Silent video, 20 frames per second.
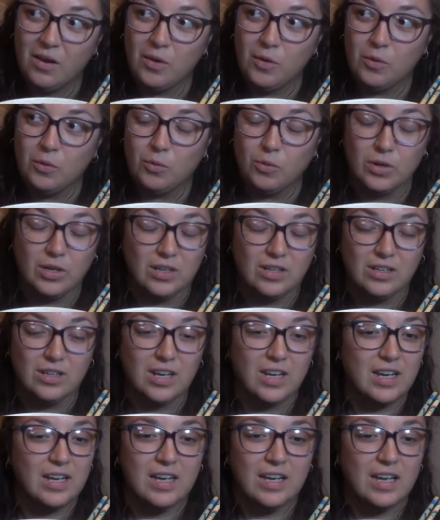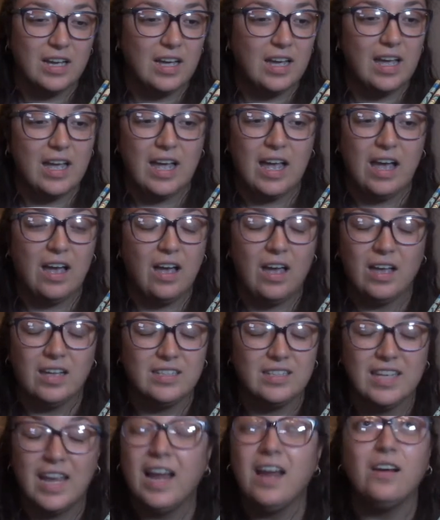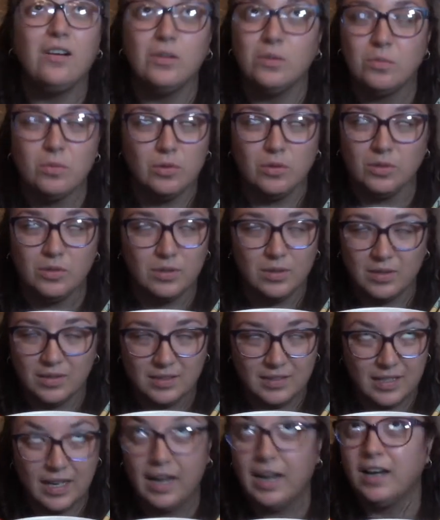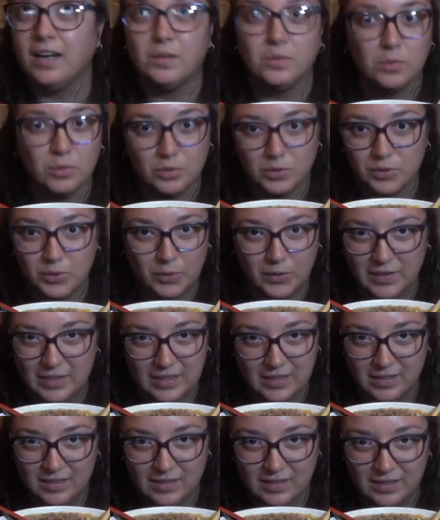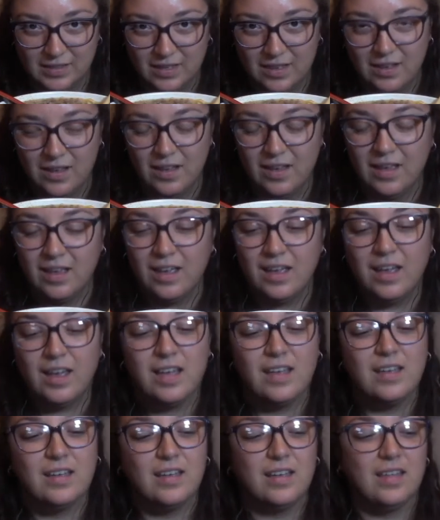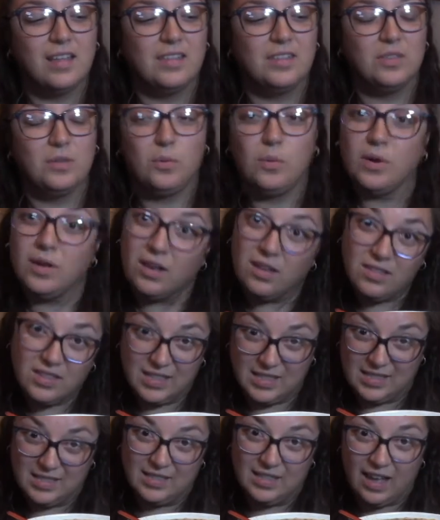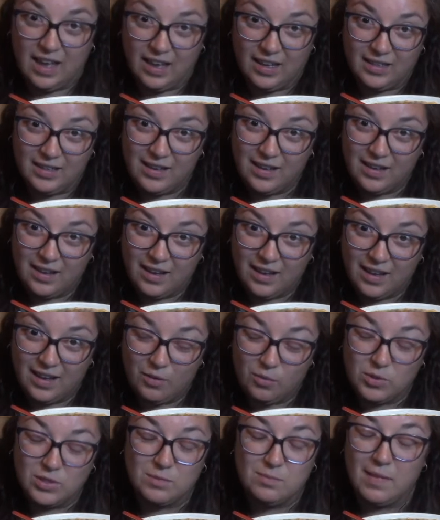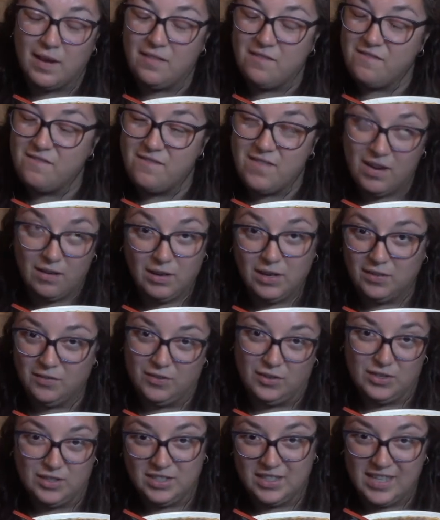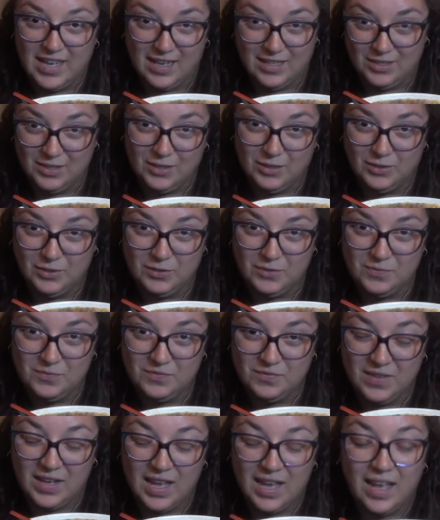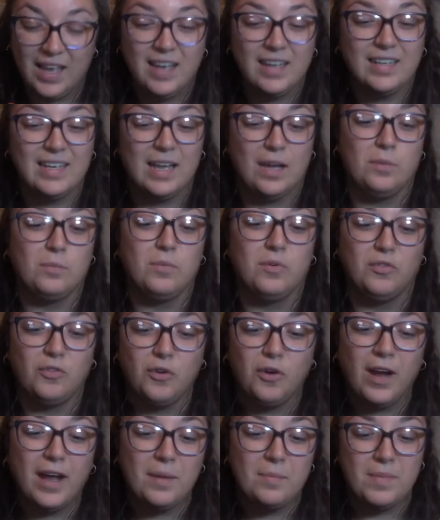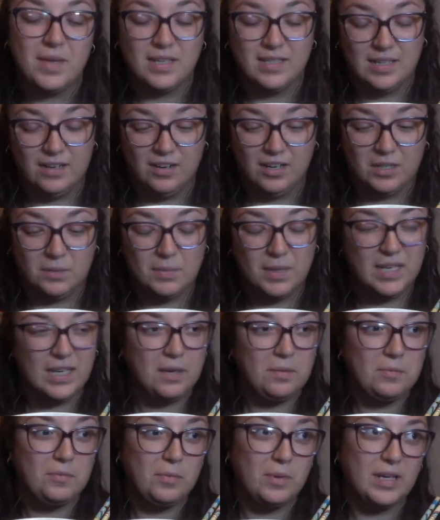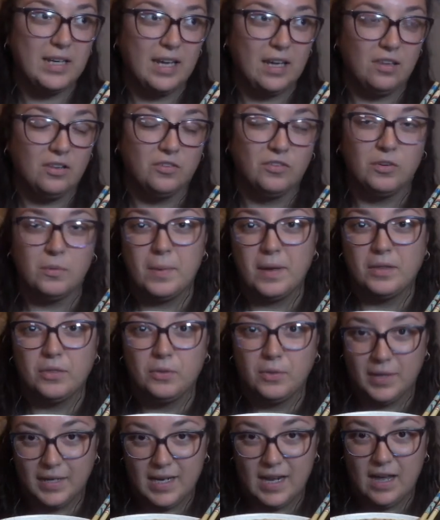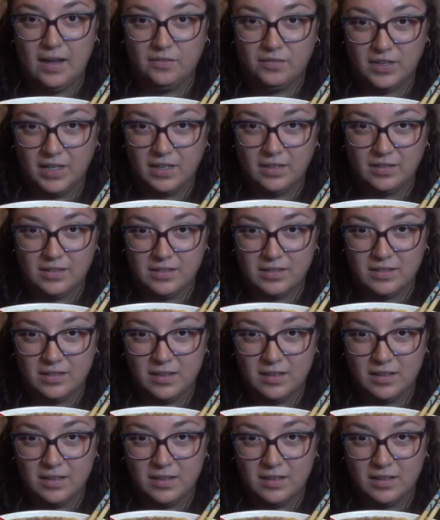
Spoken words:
were terrible, terrible choices. The one on this side was my very first tattoo. Now, before I met Derek, me and him have been together for about 3.5 years.